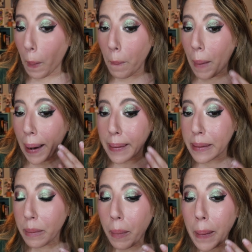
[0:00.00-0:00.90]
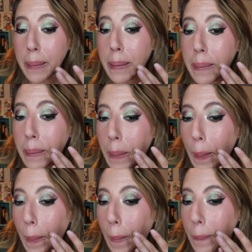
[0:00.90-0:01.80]
minus the pore to show
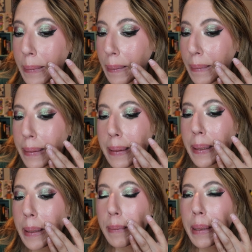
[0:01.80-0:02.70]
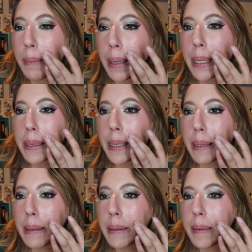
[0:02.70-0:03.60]
it's always a little bit of patchy,